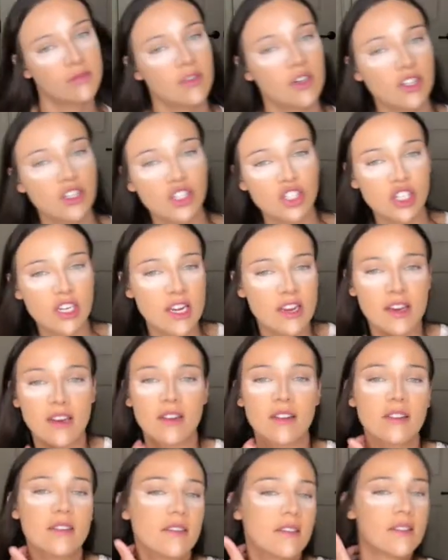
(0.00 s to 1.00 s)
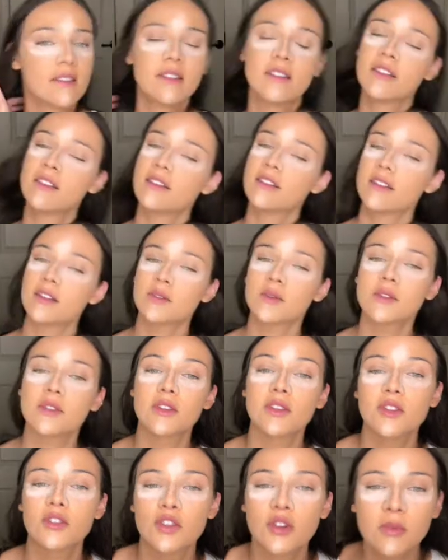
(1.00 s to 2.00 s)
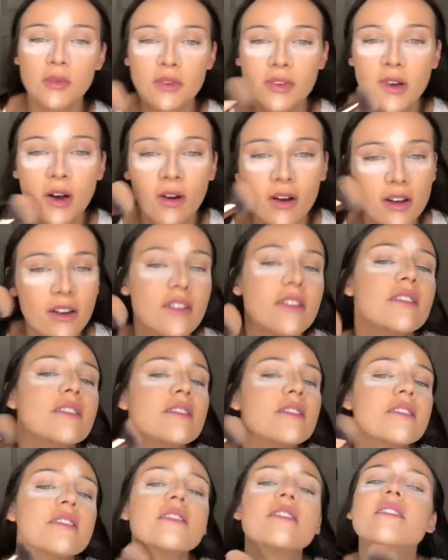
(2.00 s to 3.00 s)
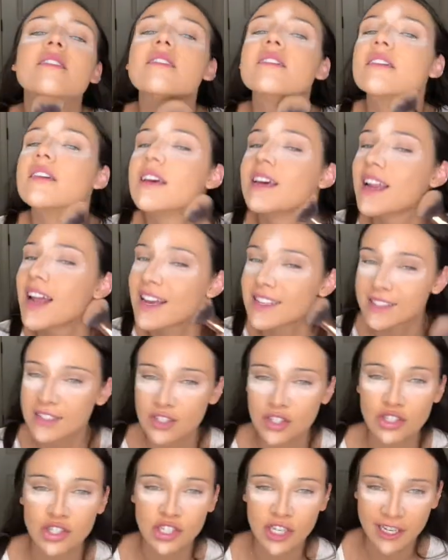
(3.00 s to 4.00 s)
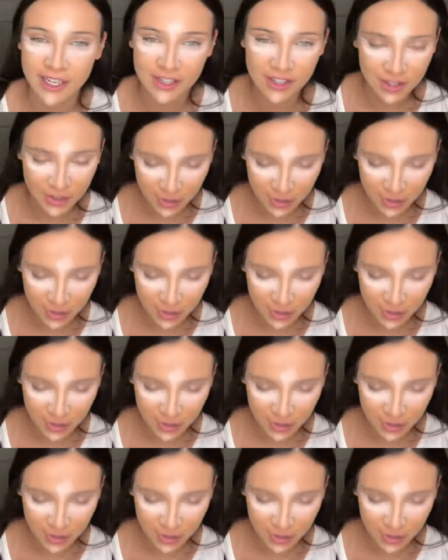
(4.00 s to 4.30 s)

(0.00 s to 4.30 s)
A sheen, that's what the YouTubers call it. It has a sheen